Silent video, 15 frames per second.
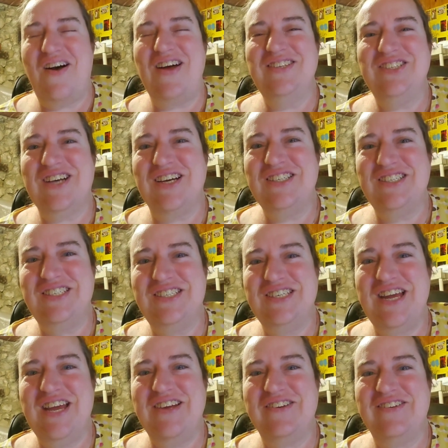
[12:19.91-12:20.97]
on Josh's
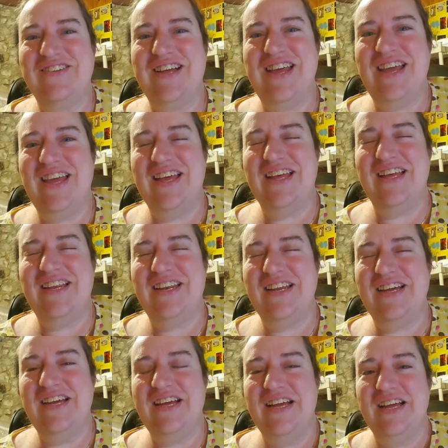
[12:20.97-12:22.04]
channel.
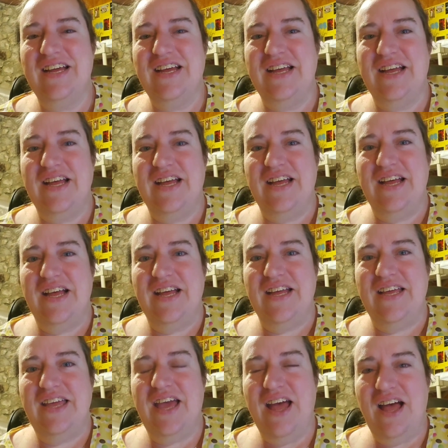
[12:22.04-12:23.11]
And
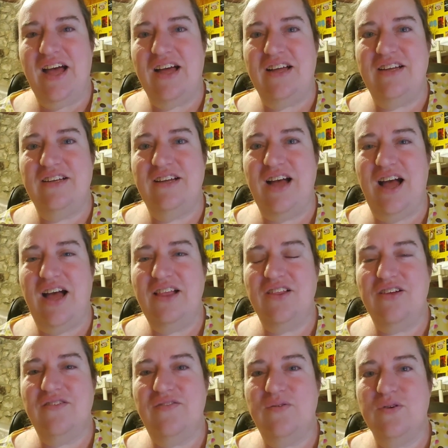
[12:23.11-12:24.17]
yeah, I
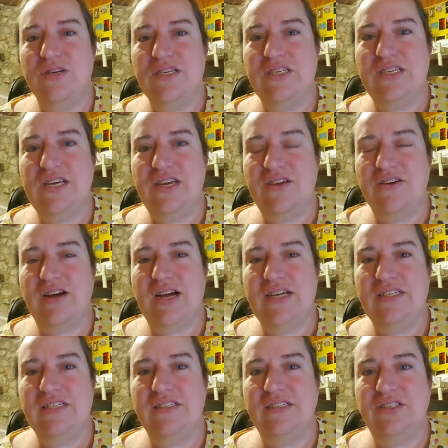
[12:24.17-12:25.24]
look forward to seeing you
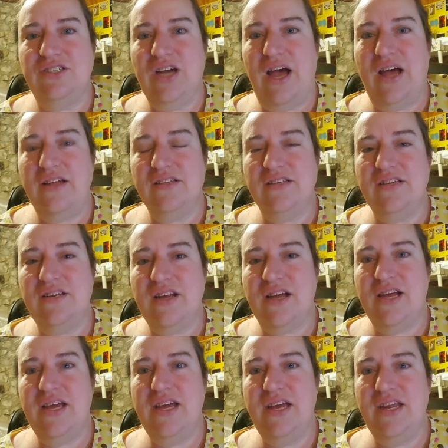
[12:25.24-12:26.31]
guys in chat
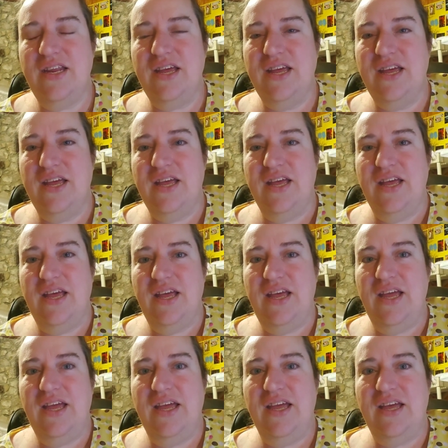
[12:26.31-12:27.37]
tonight.
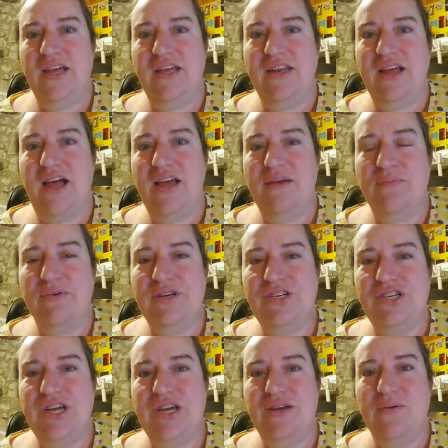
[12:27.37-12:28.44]
And I
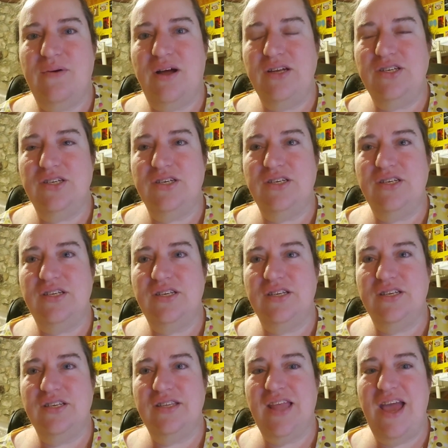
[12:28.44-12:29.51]
appreciate you watching.
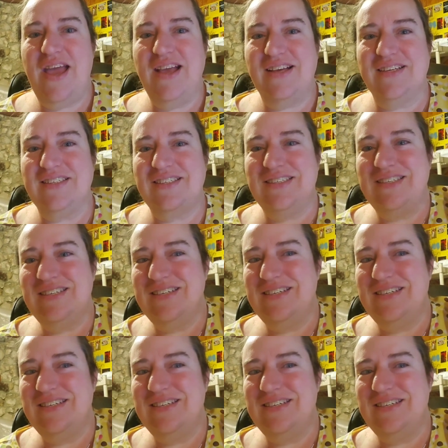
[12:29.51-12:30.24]
Thanks.